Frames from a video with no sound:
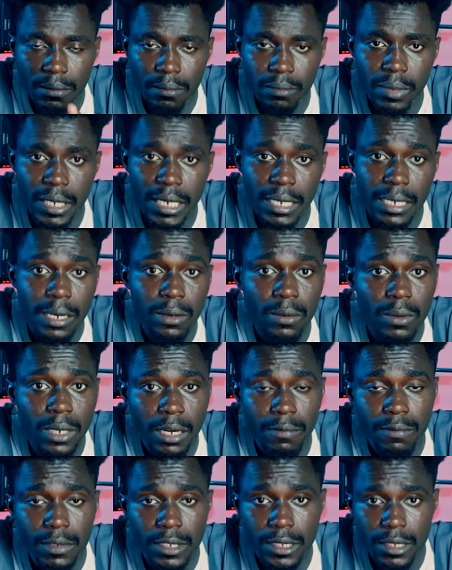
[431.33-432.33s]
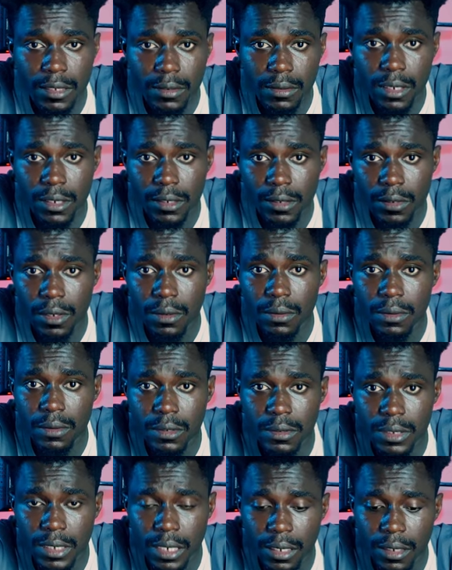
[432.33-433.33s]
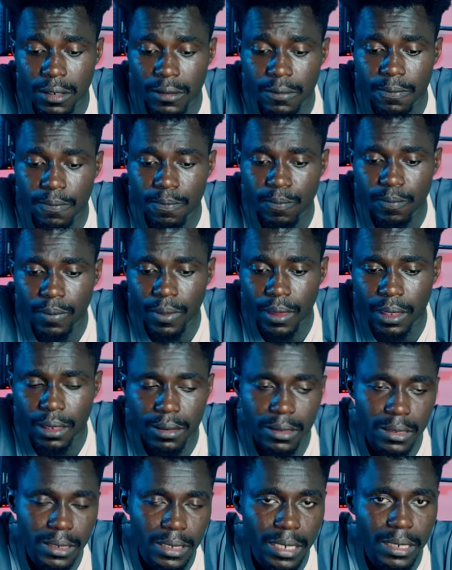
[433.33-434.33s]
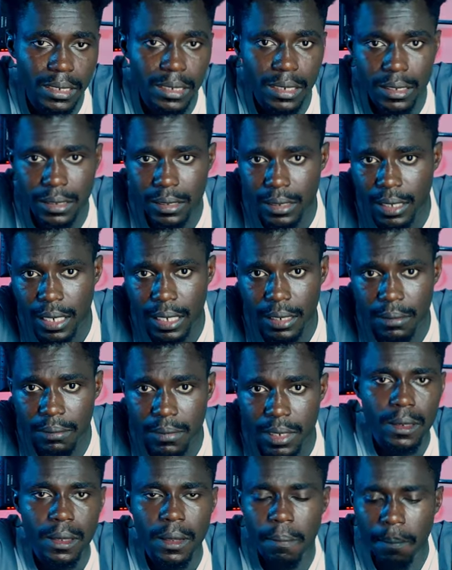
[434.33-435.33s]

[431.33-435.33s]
Blender would have a serious story to tell in ten years time.